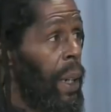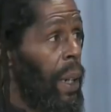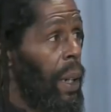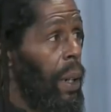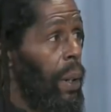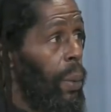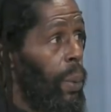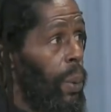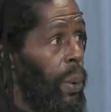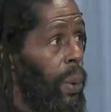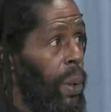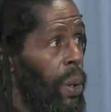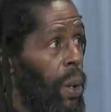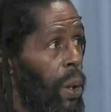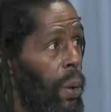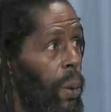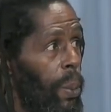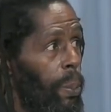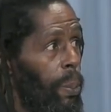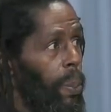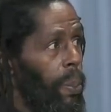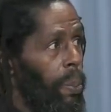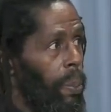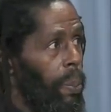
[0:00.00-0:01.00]
who were not
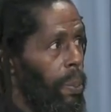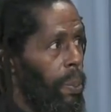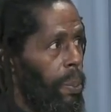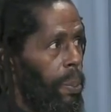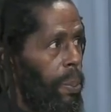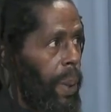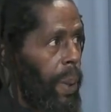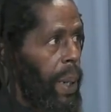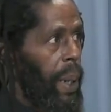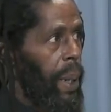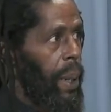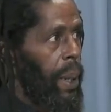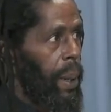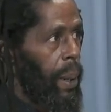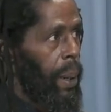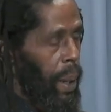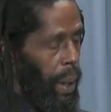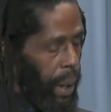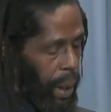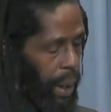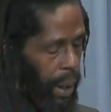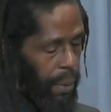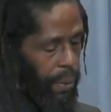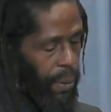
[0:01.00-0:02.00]
being
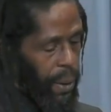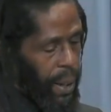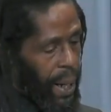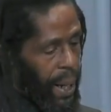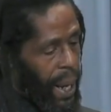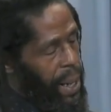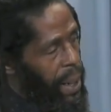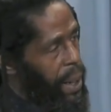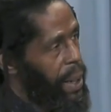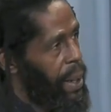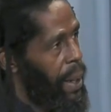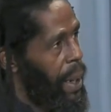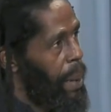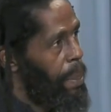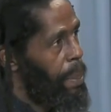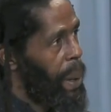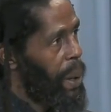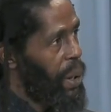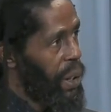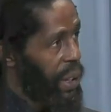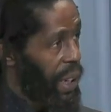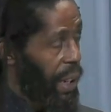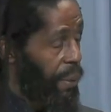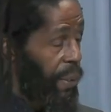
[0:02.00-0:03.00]
given anything
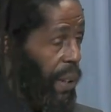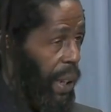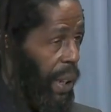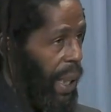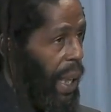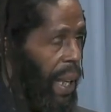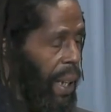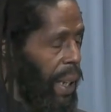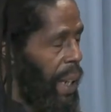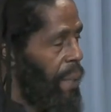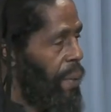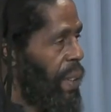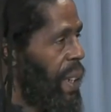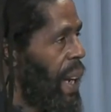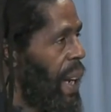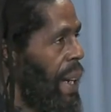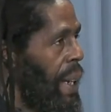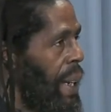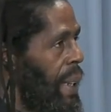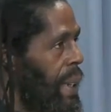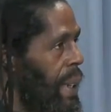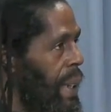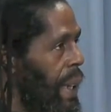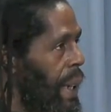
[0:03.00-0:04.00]
because if they get given
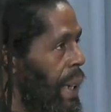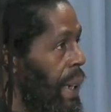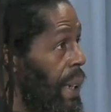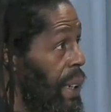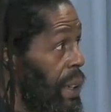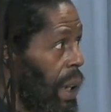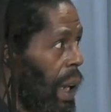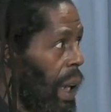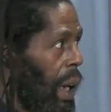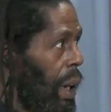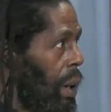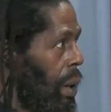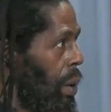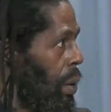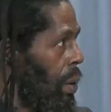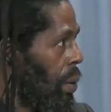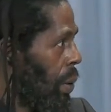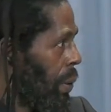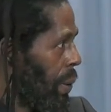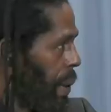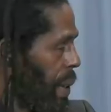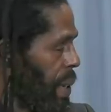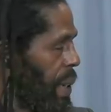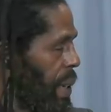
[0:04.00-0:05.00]
anything, it's like, oh,
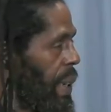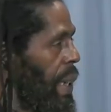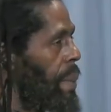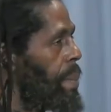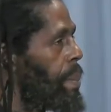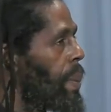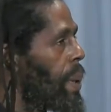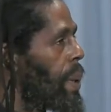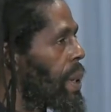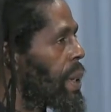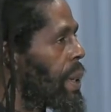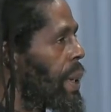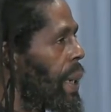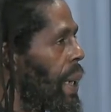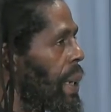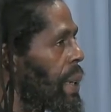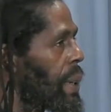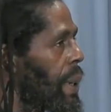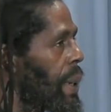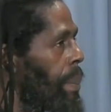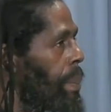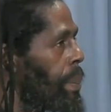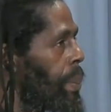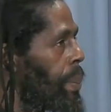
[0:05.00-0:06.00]
there's him as an
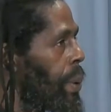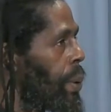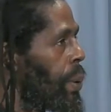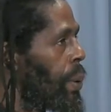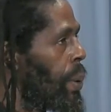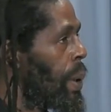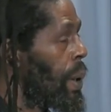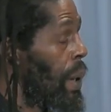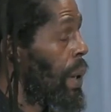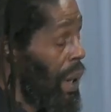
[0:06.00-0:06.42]
example.